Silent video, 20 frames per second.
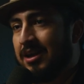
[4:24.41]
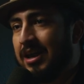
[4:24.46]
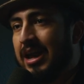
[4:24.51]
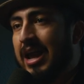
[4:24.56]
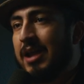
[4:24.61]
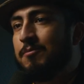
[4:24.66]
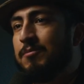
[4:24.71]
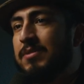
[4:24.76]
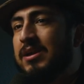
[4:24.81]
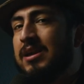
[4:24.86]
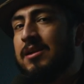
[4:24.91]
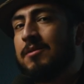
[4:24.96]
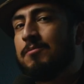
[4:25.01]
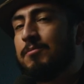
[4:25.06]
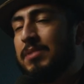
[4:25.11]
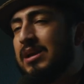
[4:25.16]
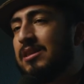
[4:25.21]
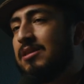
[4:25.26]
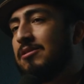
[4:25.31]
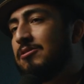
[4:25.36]
And me
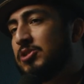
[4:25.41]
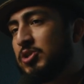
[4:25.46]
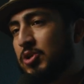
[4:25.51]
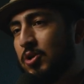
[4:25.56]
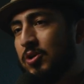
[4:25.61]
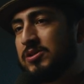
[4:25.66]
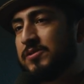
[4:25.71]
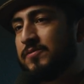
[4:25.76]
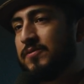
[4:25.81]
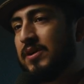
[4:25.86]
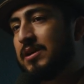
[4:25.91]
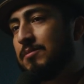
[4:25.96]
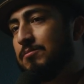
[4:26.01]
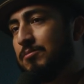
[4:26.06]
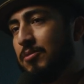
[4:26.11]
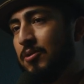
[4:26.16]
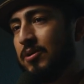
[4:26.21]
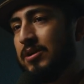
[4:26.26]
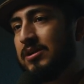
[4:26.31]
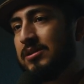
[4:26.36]
being a little church fucking
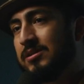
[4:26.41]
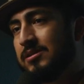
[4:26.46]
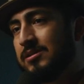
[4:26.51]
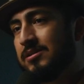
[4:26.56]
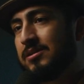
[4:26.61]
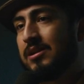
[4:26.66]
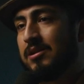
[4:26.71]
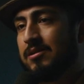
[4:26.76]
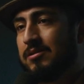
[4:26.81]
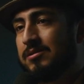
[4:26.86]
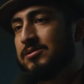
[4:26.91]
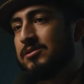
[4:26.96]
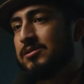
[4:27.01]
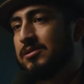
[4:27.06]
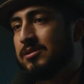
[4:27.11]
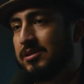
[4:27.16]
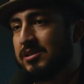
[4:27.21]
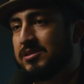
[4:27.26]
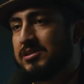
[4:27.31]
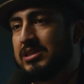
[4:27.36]
boy,
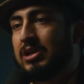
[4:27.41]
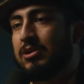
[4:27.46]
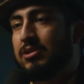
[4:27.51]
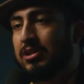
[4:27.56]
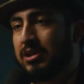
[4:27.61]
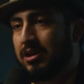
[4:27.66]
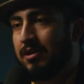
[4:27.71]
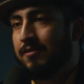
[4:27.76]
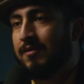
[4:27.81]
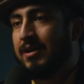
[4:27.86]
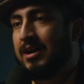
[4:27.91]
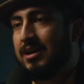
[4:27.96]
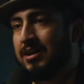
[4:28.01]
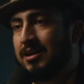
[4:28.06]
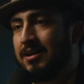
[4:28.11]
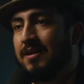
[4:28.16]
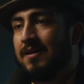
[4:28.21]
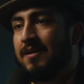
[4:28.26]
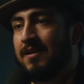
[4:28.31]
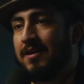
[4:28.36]
Testigo de Jehová,
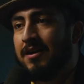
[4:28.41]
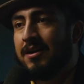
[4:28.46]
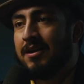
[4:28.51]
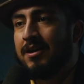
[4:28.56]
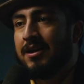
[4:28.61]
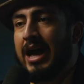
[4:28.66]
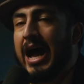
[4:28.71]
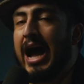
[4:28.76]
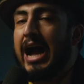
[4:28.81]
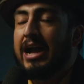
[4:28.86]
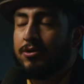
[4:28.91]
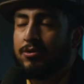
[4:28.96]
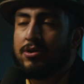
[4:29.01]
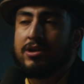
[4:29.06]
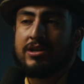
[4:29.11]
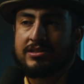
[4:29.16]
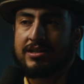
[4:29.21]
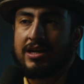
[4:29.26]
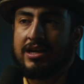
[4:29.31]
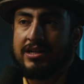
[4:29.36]
I knew how
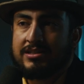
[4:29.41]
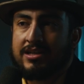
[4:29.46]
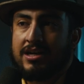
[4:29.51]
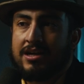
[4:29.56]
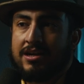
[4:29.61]
to tie a tie.